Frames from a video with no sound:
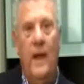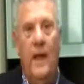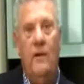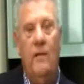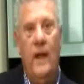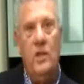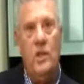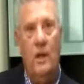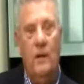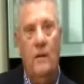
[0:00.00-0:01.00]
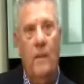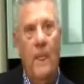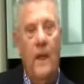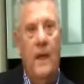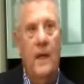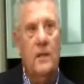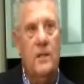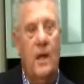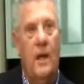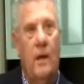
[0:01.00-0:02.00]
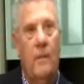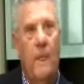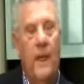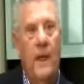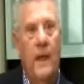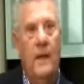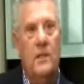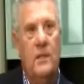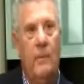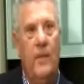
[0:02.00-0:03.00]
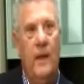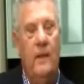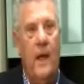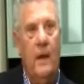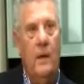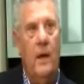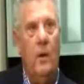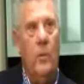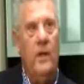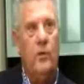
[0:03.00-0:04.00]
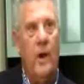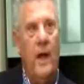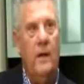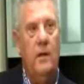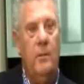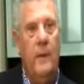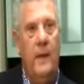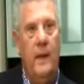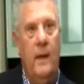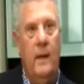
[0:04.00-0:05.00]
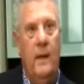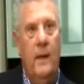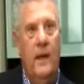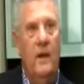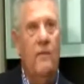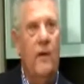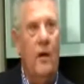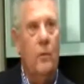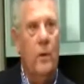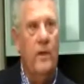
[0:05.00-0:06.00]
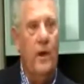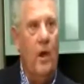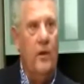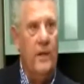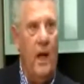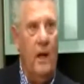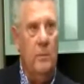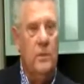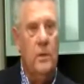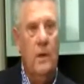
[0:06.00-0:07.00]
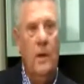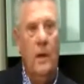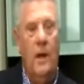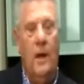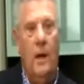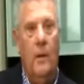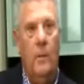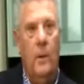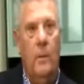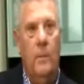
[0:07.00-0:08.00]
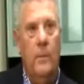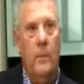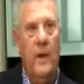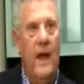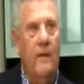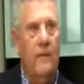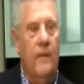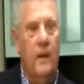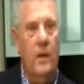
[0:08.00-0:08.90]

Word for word: Innovation is, uh, is something that we try to be involved with at all times. Uh, we have